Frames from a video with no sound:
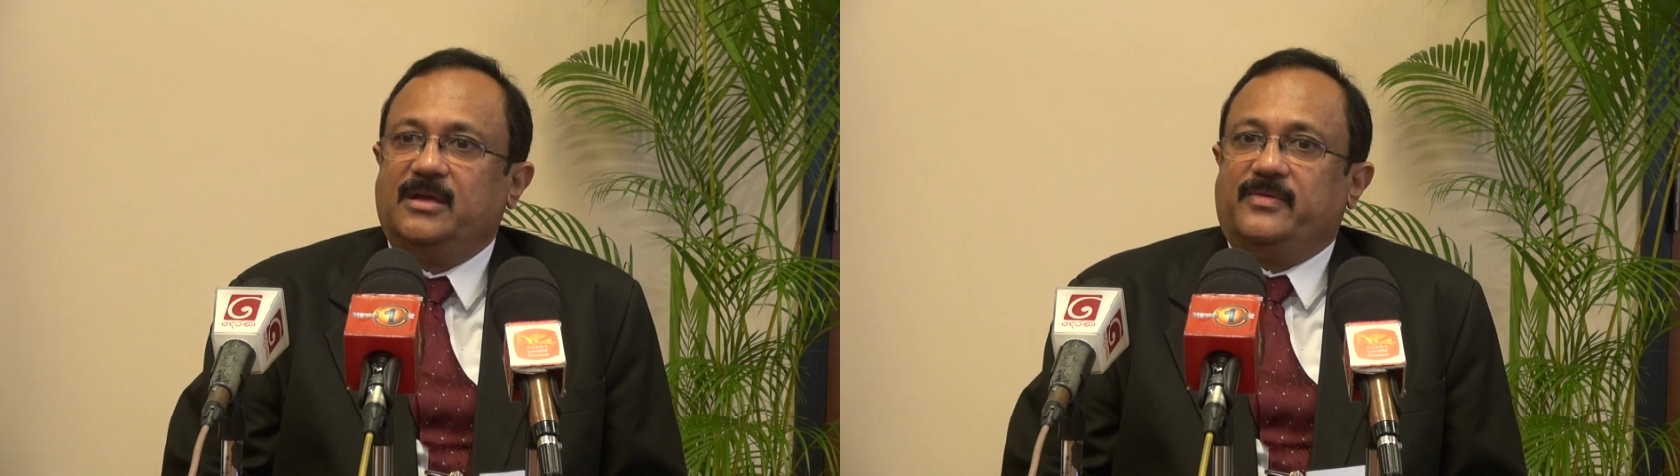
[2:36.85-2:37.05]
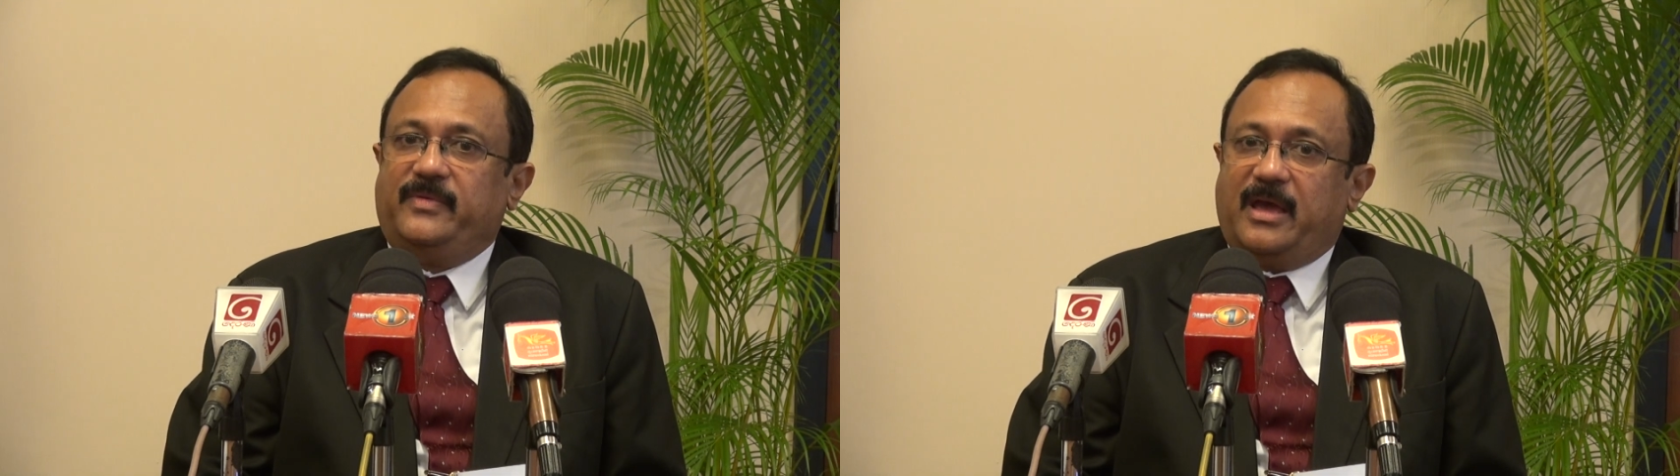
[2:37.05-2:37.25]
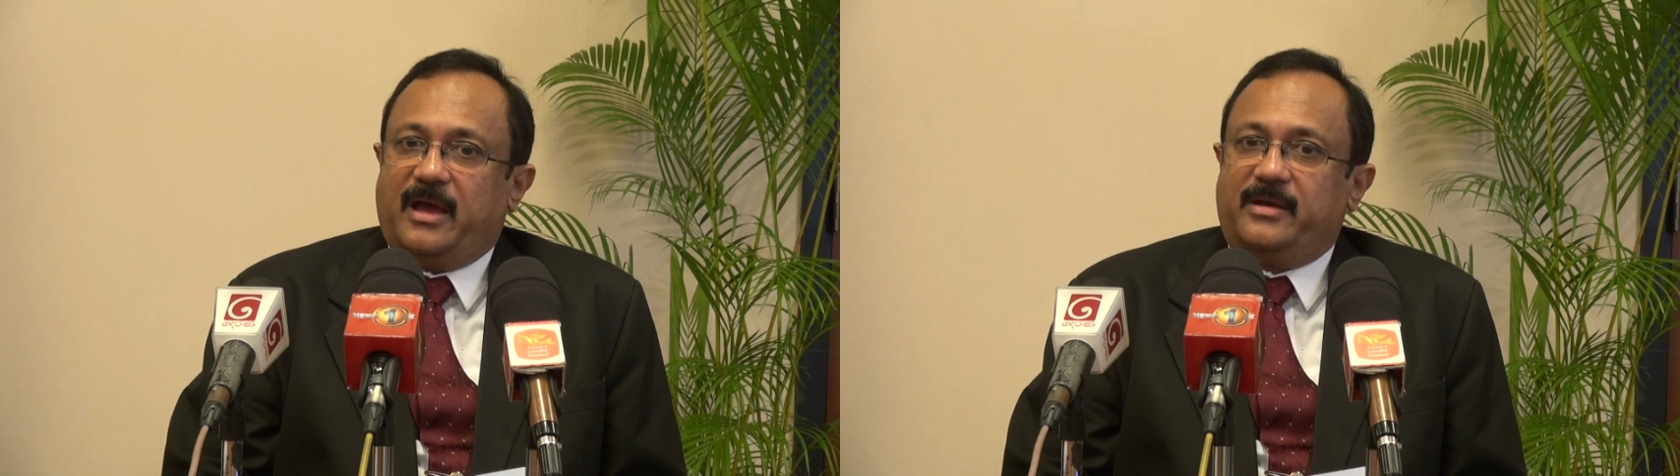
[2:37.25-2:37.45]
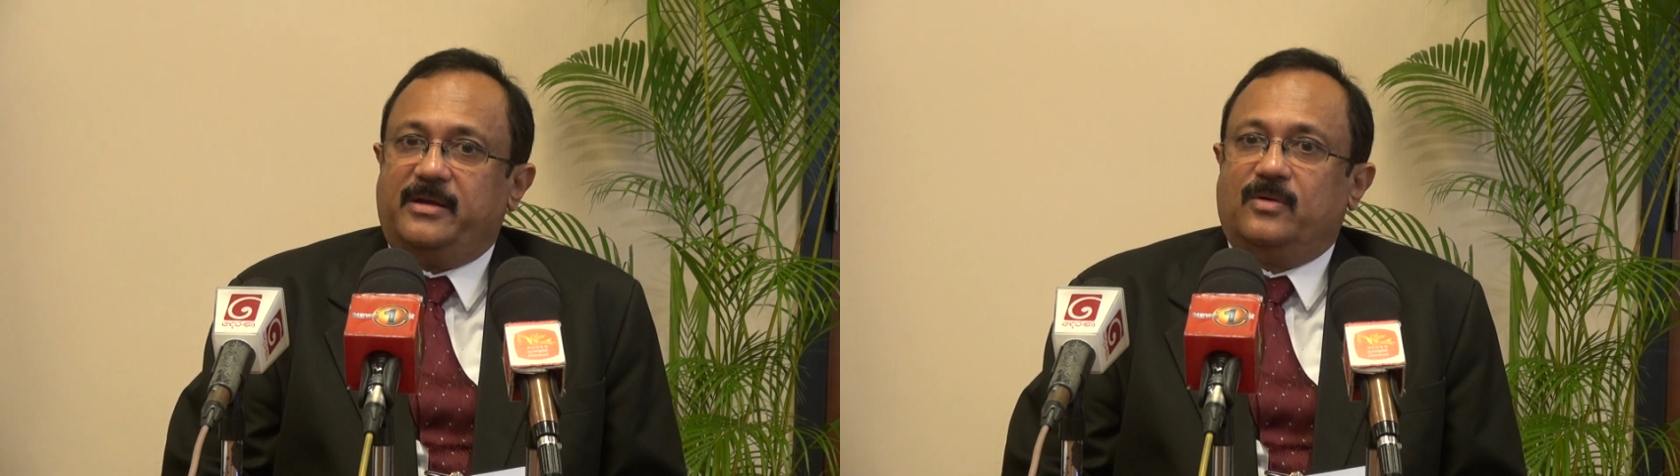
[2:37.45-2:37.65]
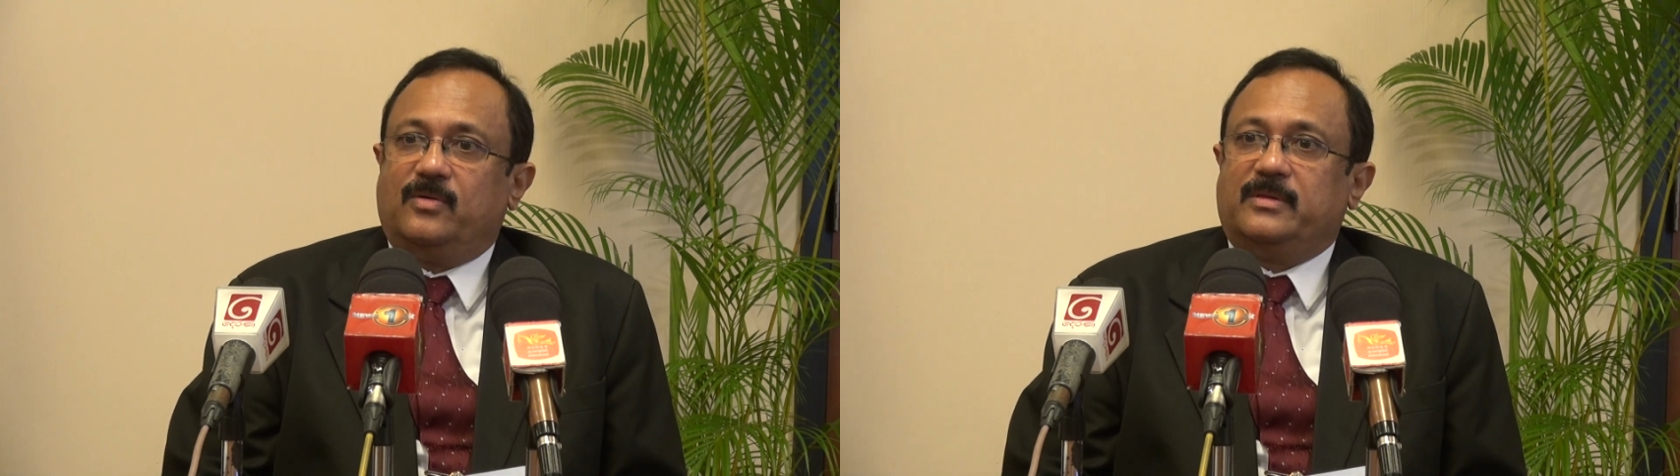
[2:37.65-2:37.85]
we
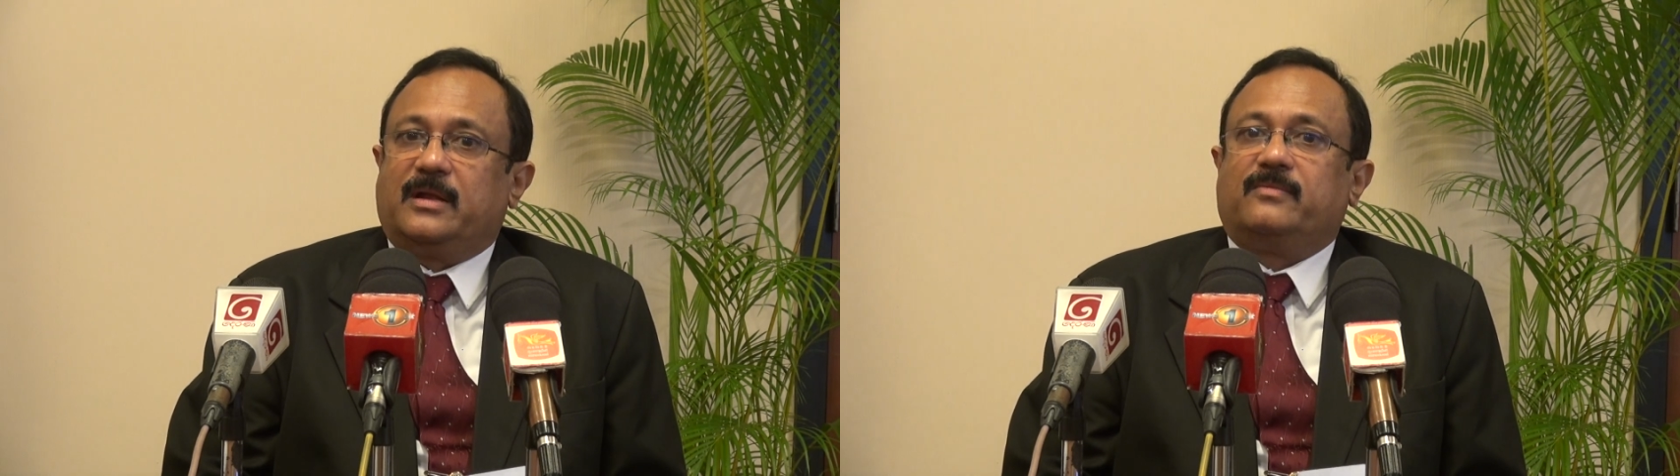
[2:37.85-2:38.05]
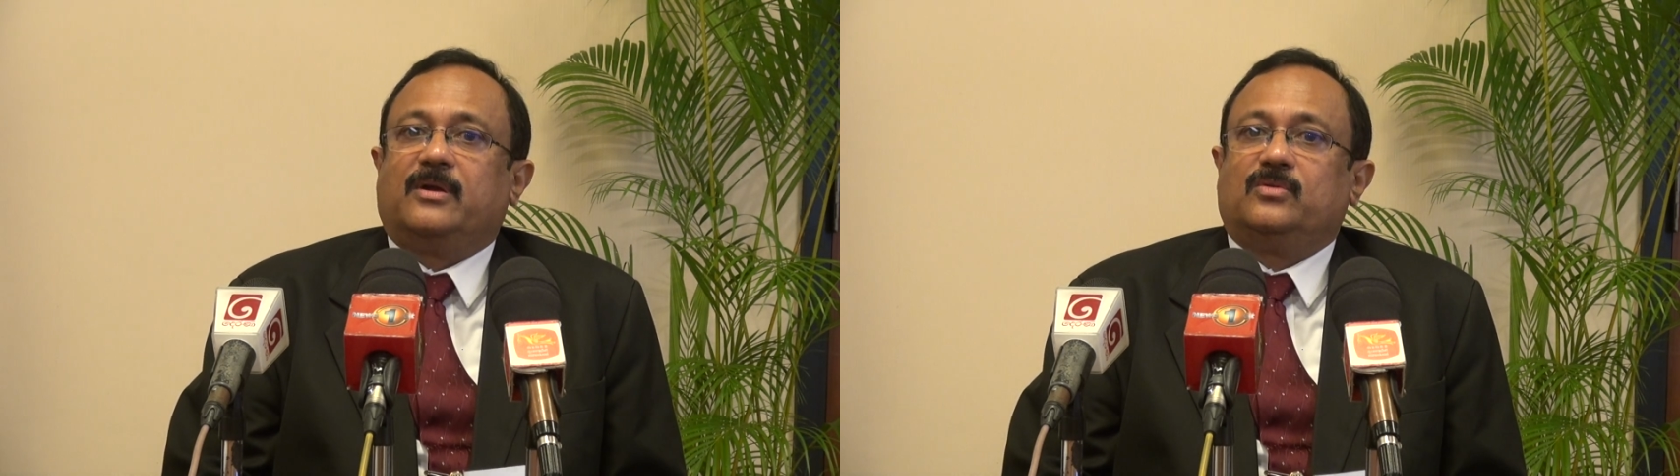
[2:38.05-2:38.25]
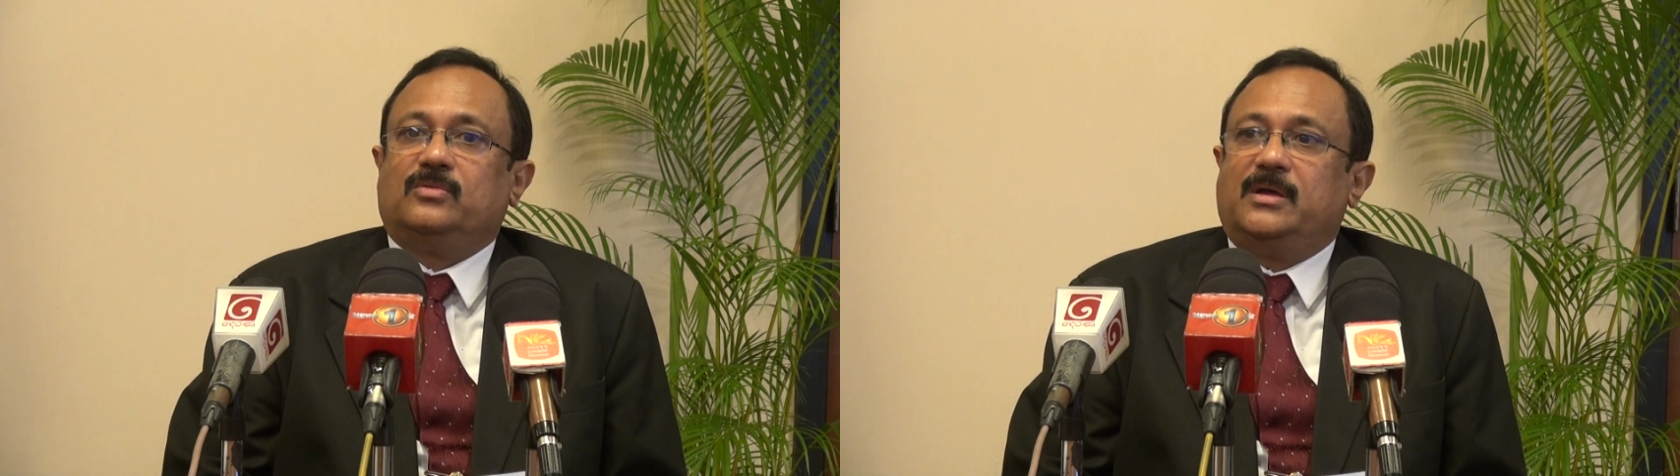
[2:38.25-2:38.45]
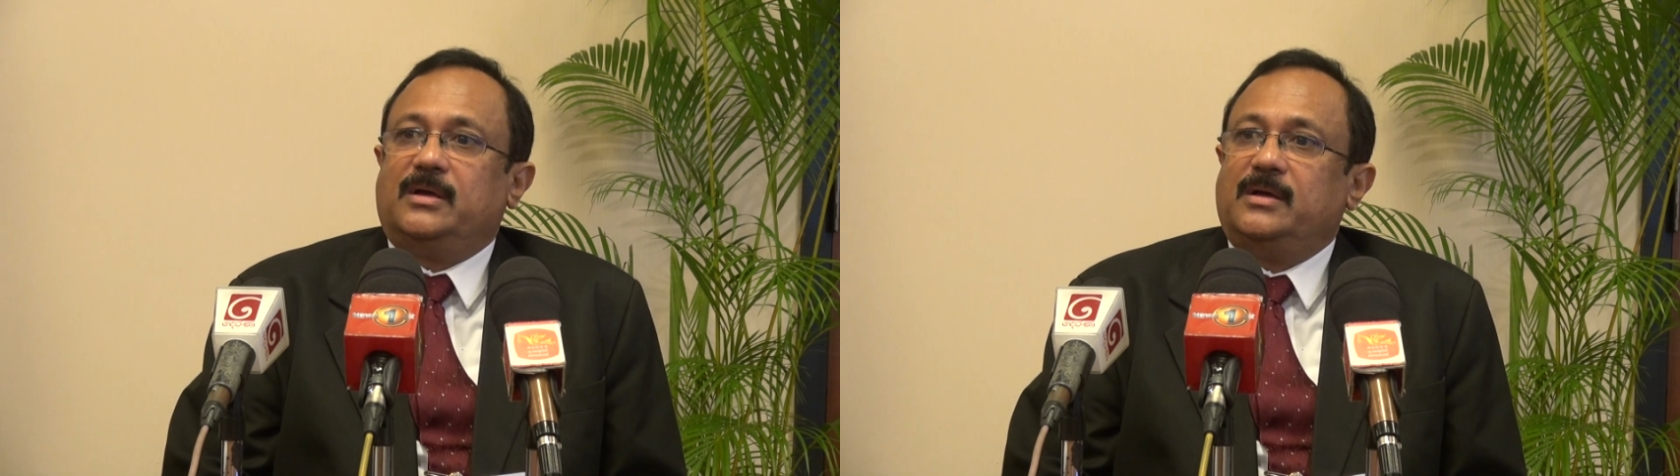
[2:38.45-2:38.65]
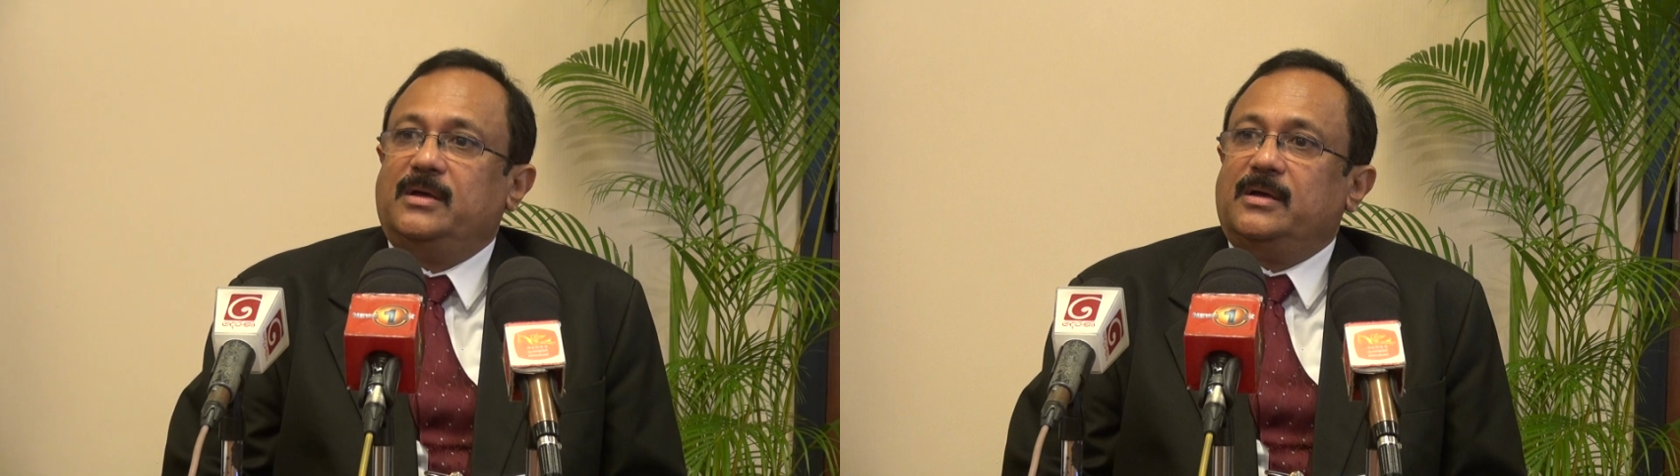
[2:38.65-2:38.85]
handed over that one to the